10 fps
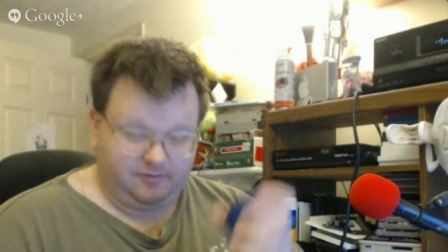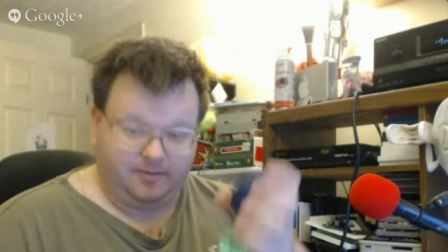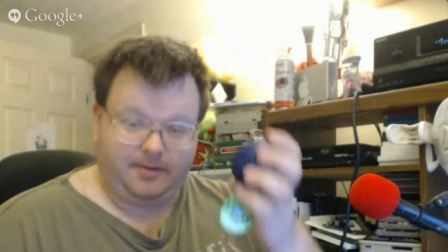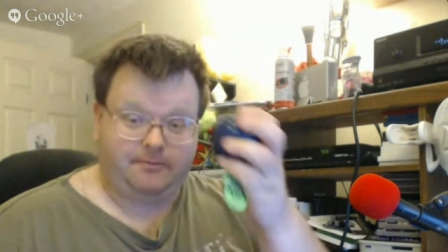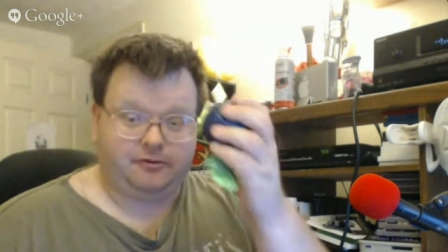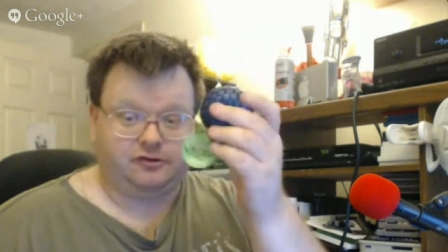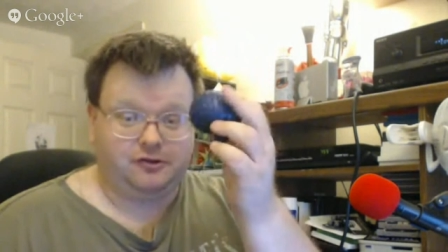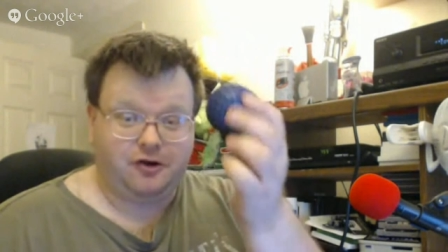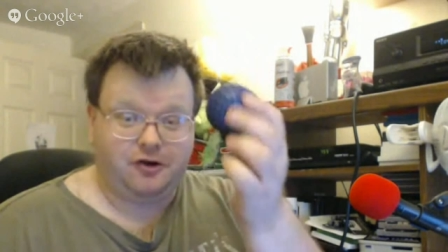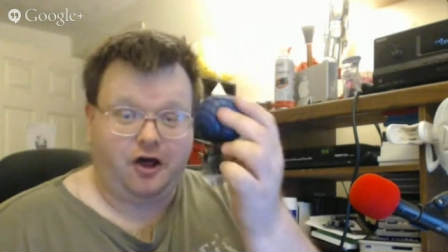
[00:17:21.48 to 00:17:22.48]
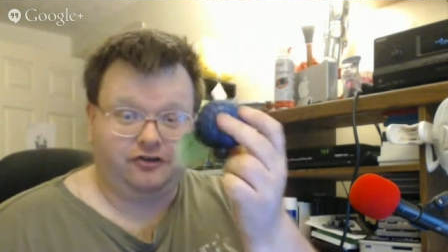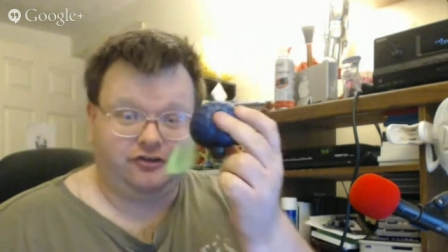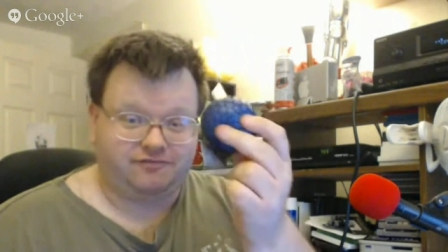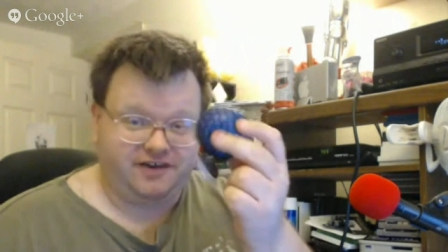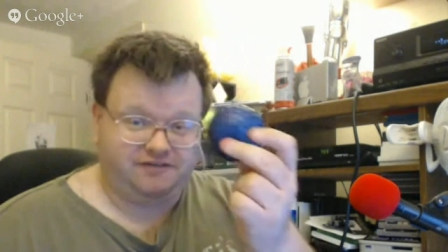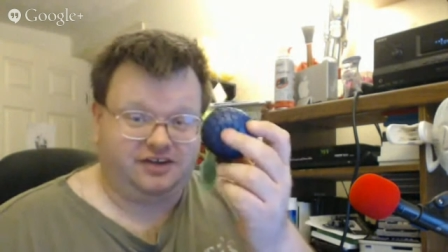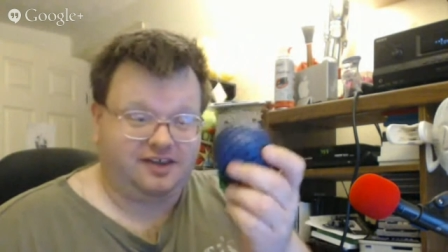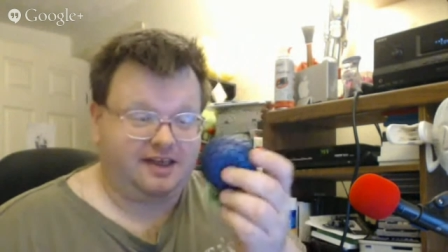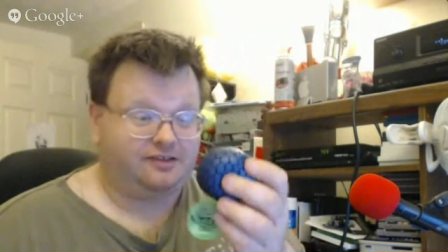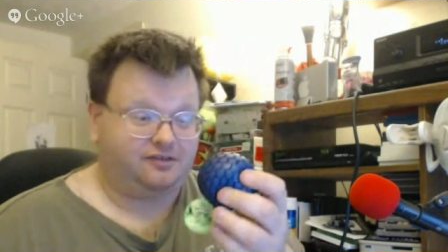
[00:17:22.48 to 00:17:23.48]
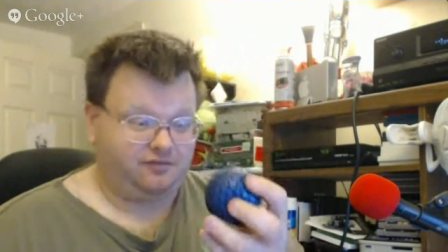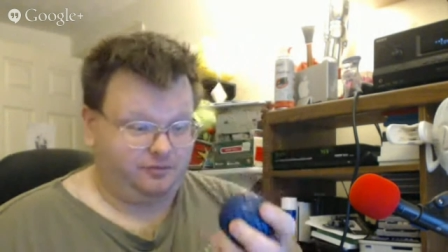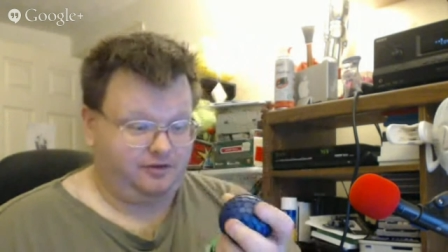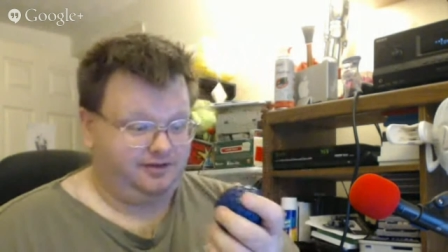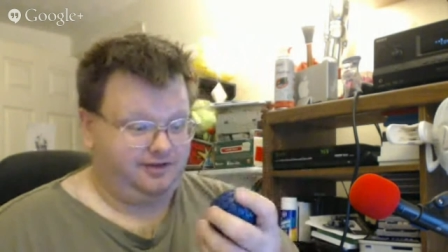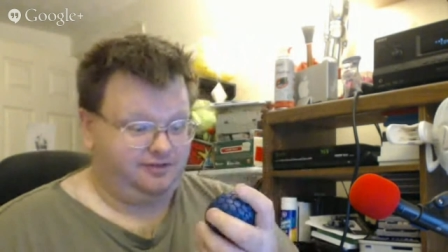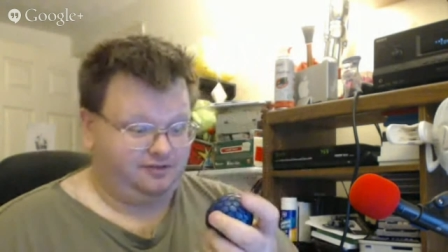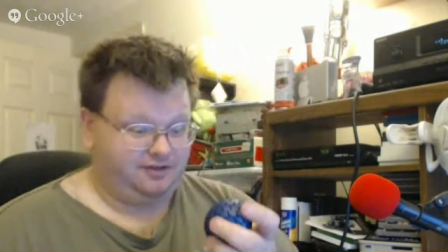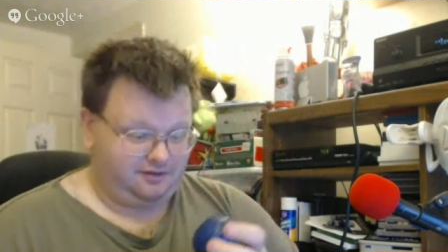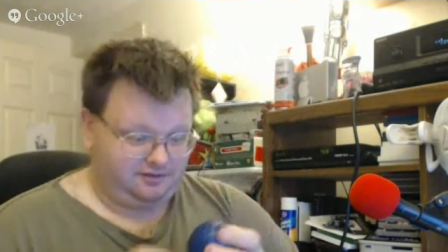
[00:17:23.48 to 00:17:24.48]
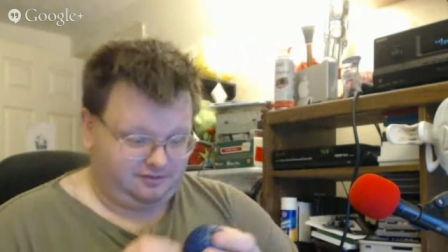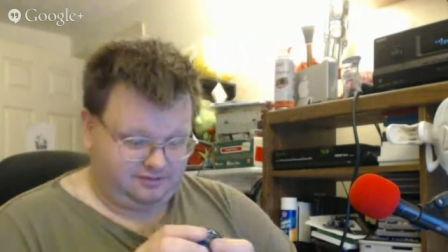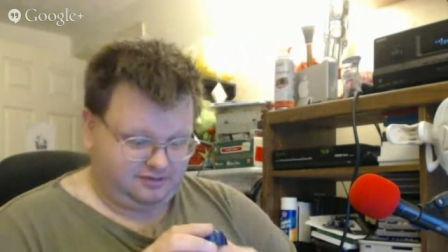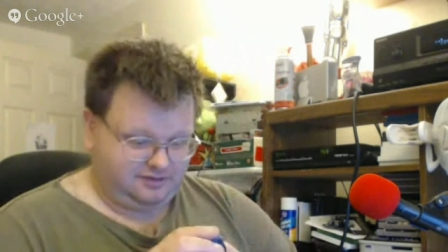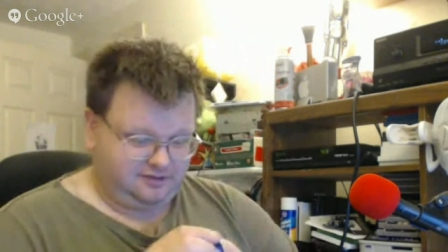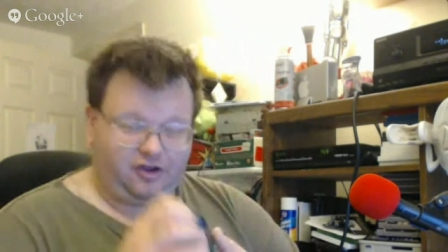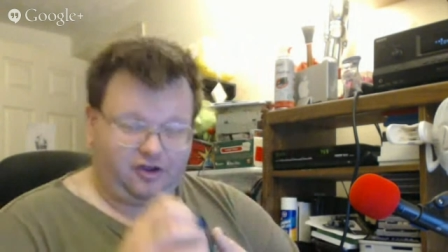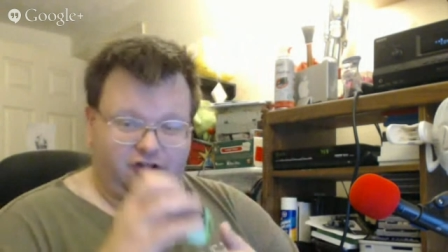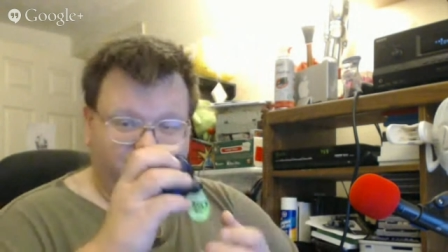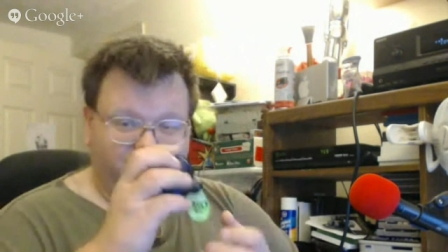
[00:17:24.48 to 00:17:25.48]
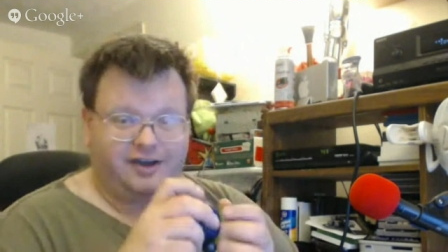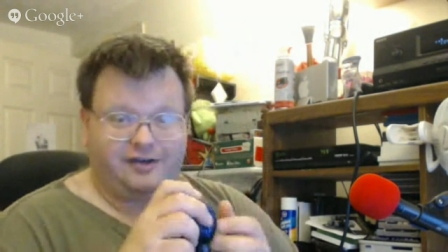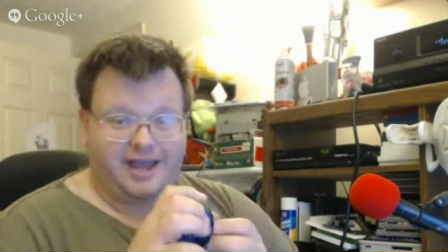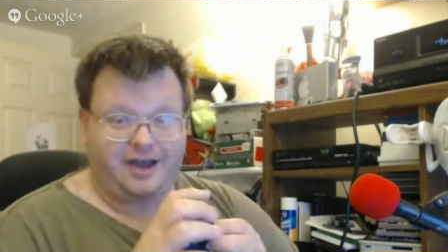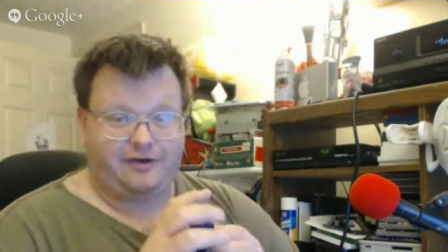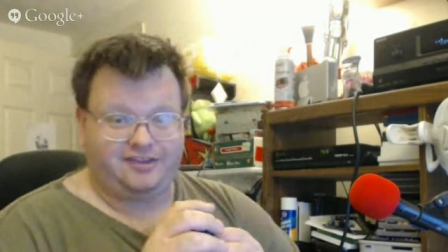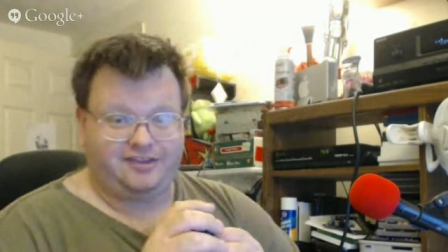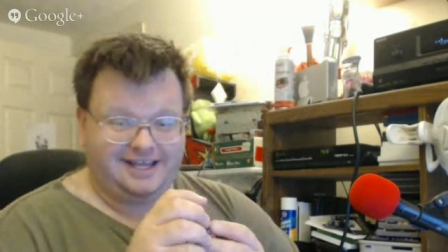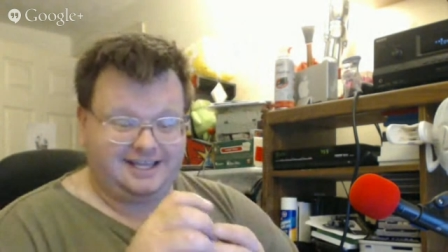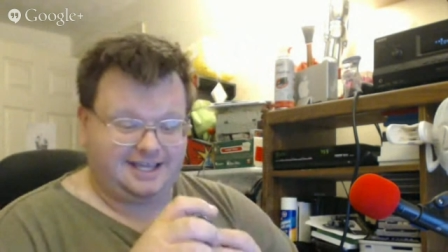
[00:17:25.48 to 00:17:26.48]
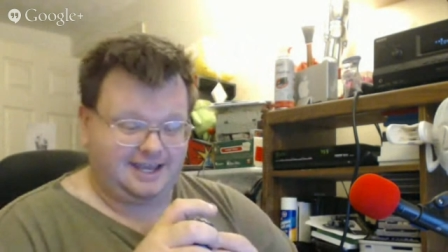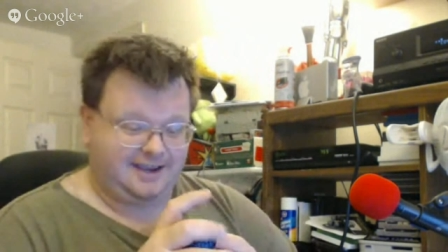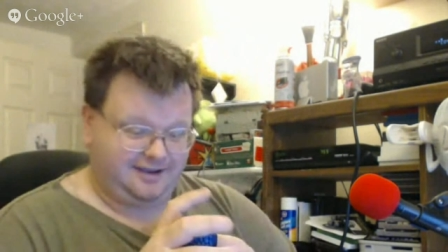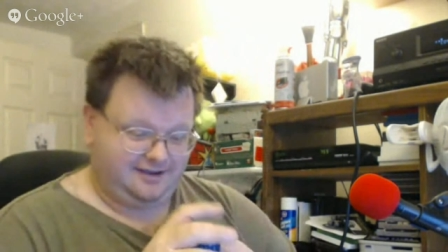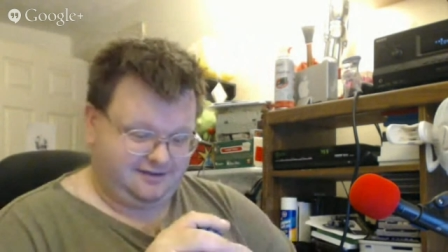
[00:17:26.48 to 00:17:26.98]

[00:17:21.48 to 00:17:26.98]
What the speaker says: Remember, $2.50 for one of these things. It's on sale now at ThinkGeek.